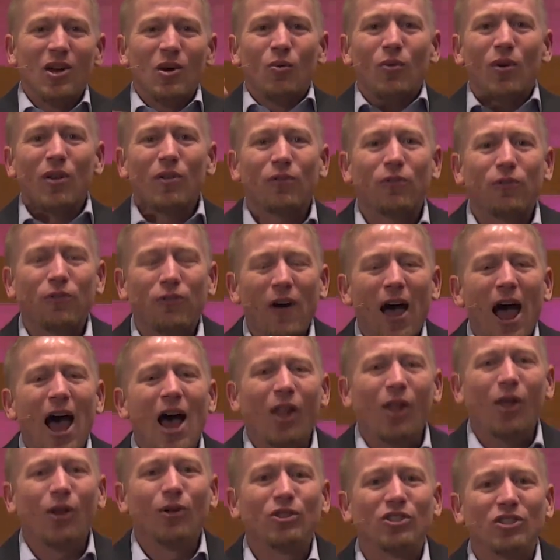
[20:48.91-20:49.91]
We
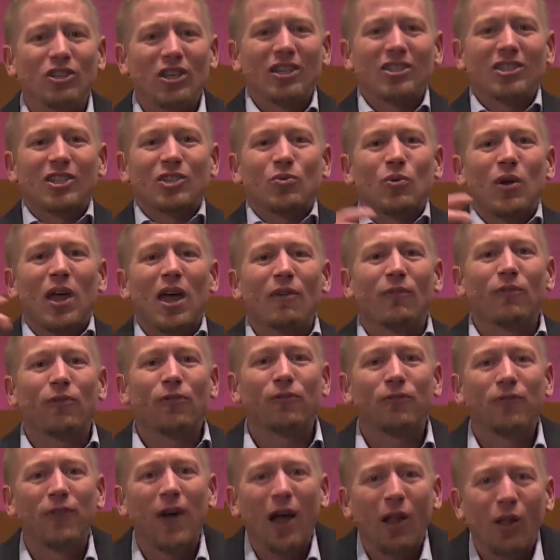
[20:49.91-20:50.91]
follow Jesus. We have
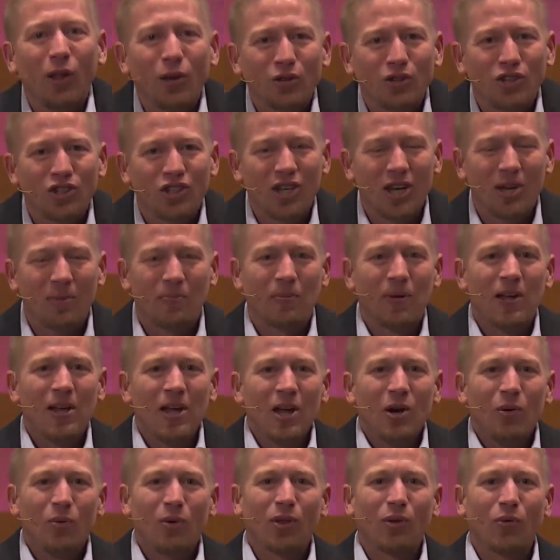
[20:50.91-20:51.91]
fellowship
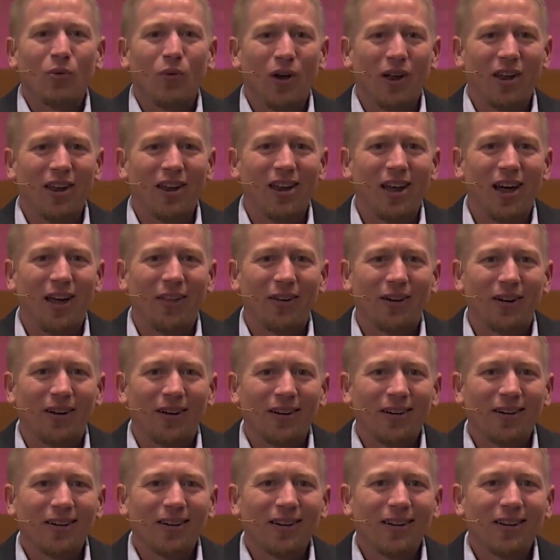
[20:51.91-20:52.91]
with one
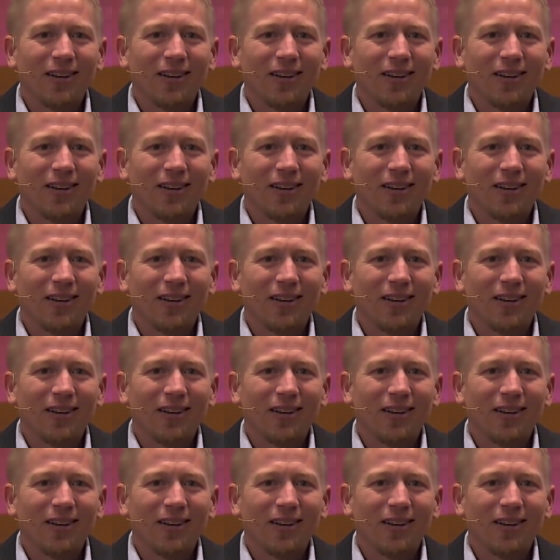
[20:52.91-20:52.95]
another.